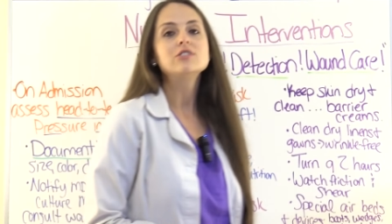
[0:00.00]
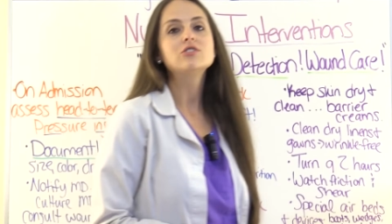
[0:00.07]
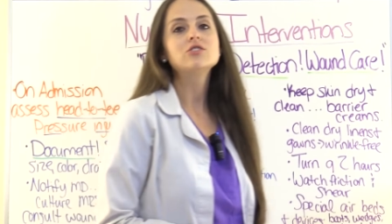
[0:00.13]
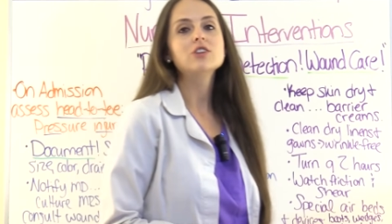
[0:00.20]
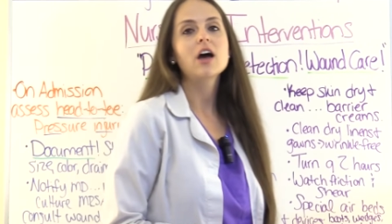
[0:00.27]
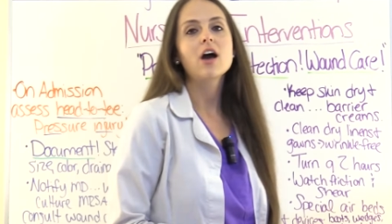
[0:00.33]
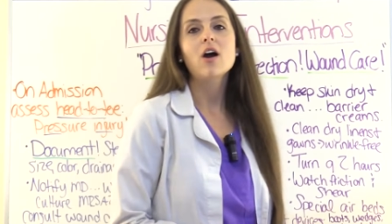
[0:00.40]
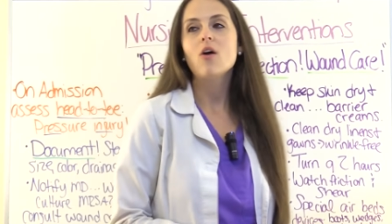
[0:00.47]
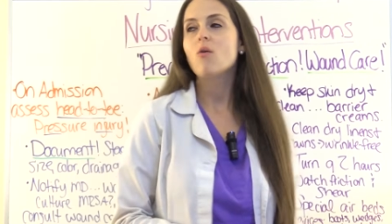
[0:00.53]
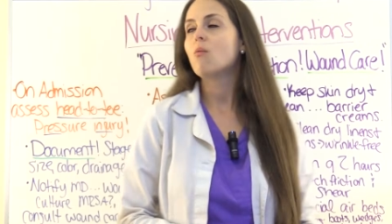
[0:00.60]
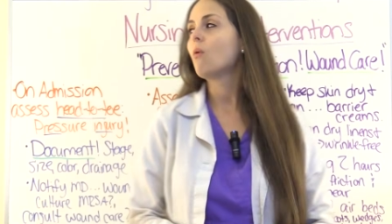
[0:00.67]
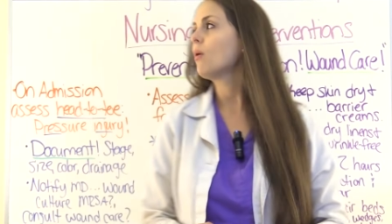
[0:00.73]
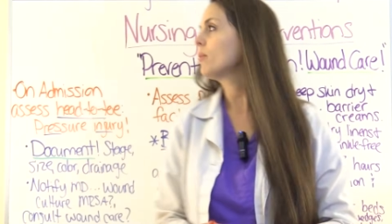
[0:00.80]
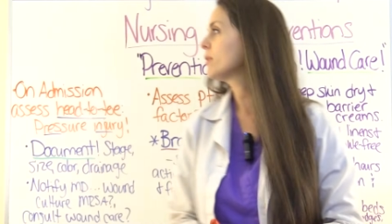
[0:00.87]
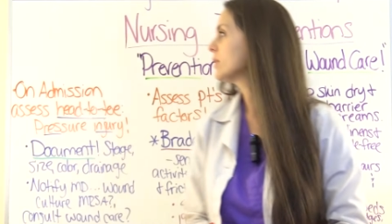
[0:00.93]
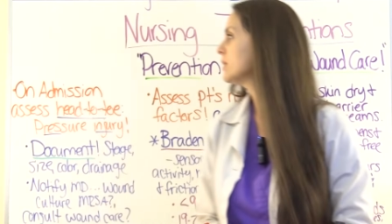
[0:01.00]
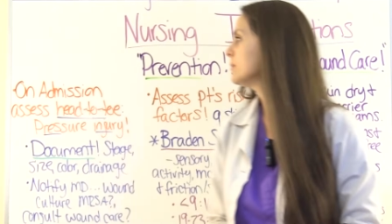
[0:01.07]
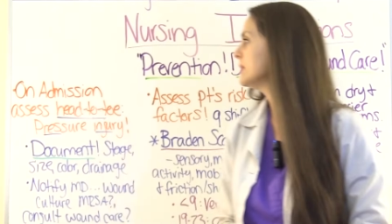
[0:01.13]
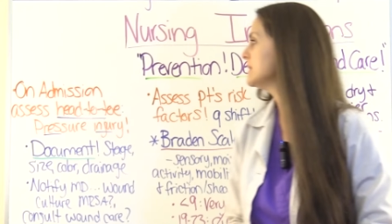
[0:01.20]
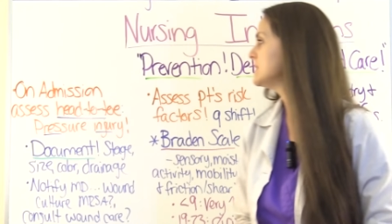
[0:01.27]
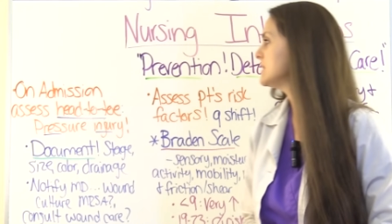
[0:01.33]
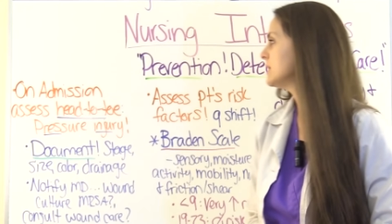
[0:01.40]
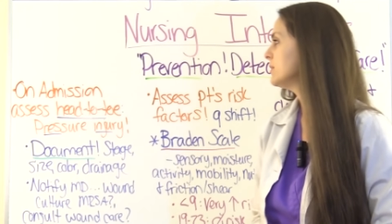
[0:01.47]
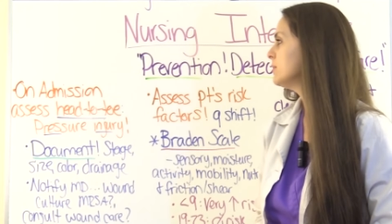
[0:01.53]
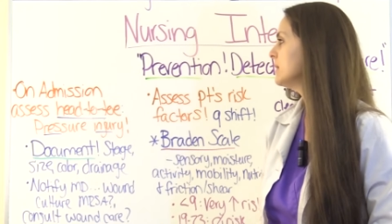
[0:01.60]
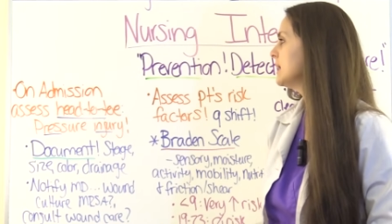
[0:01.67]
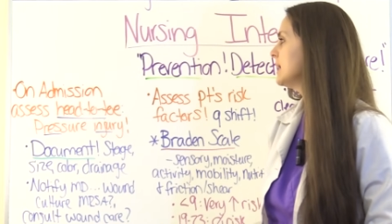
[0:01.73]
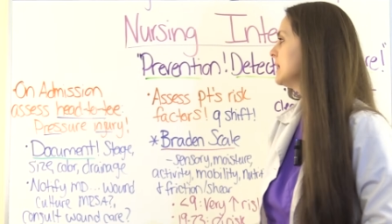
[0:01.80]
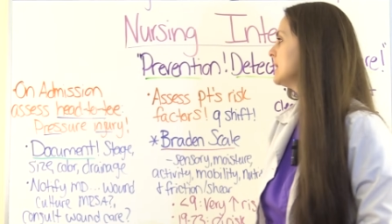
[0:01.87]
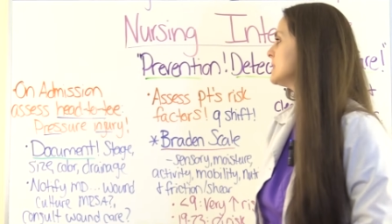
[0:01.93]
So what we're gonna be
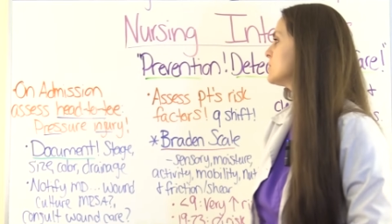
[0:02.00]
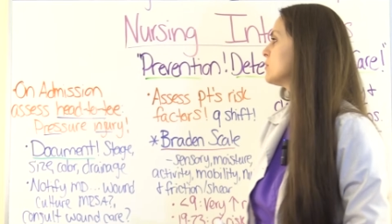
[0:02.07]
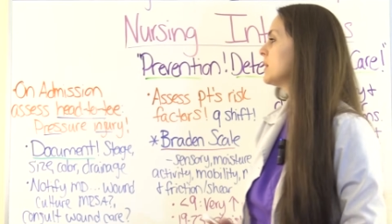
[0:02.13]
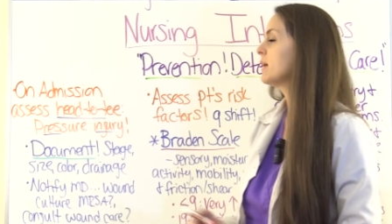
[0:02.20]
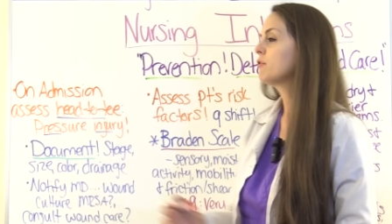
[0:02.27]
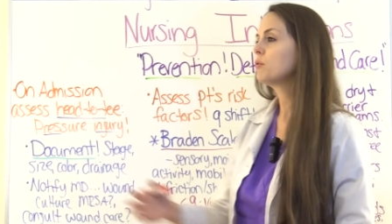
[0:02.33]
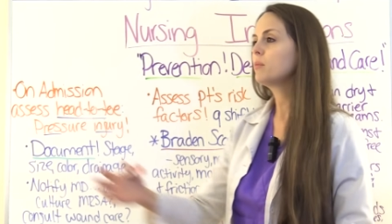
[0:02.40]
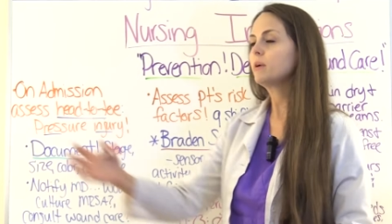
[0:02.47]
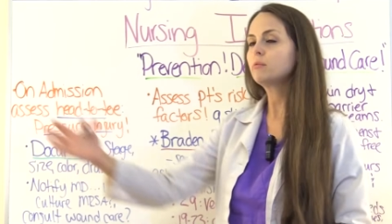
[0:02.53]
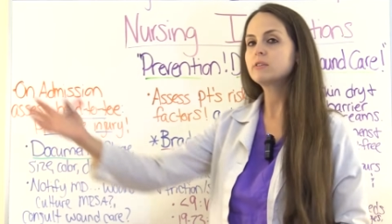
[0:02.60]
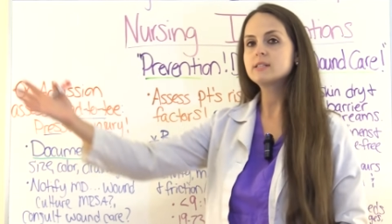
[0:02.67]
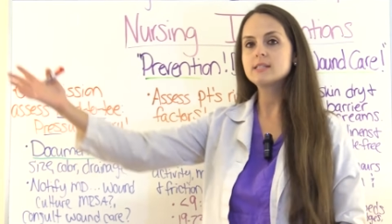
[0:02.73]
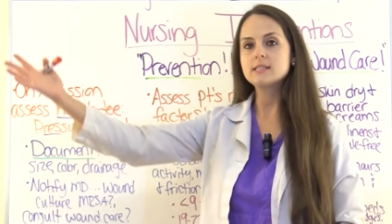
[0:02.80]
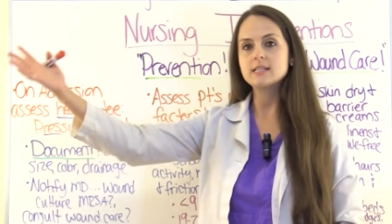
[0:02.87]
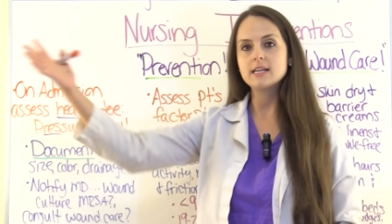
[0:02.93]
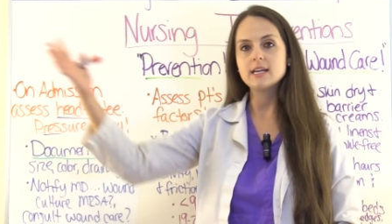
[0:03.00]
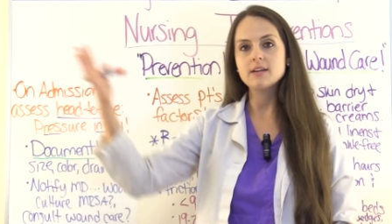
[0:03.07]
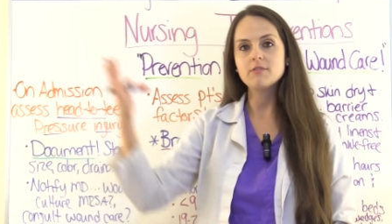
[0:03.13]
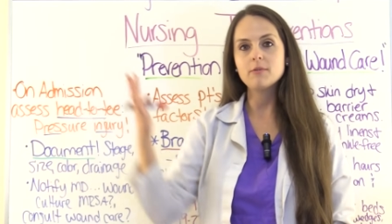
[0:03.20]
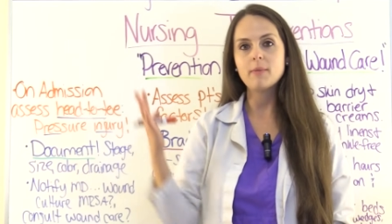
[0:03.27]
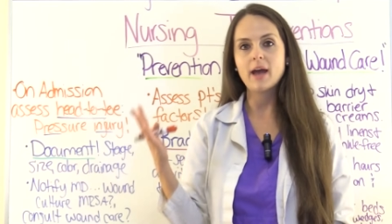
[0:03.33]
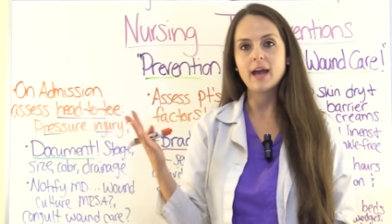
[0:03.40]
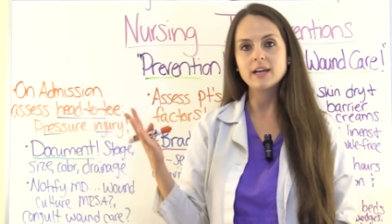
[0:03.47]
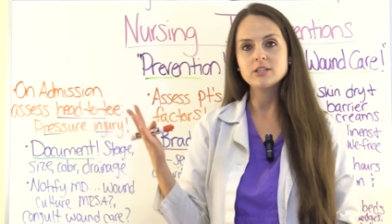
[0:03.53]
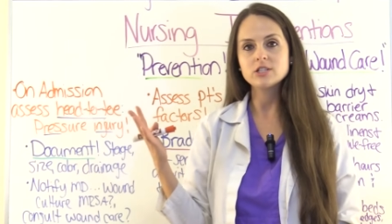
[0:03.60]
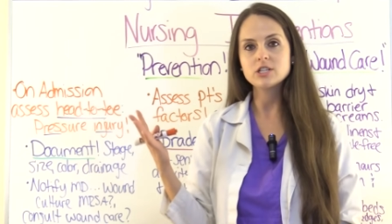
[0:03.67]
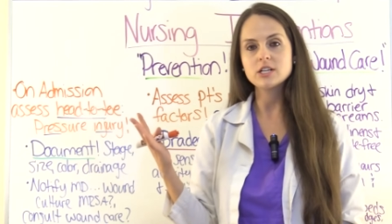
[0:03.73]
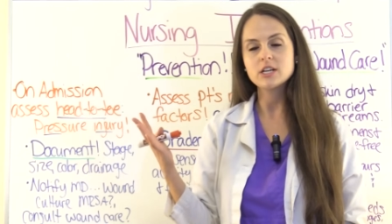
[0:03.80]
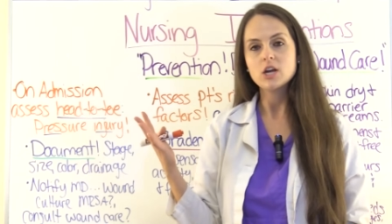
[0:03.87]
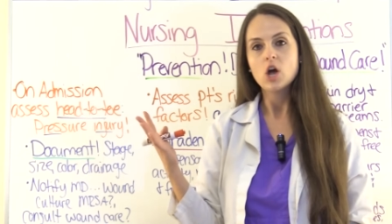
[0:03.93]
doing is whenever we receive a
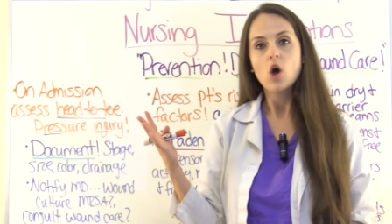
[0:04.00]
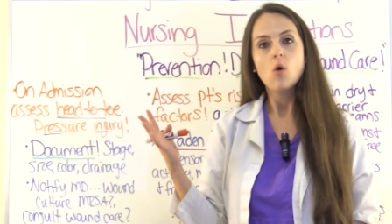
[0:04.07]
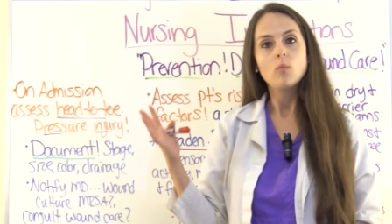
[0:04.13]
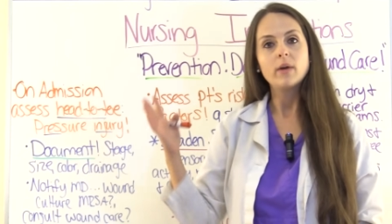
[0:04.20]
patient,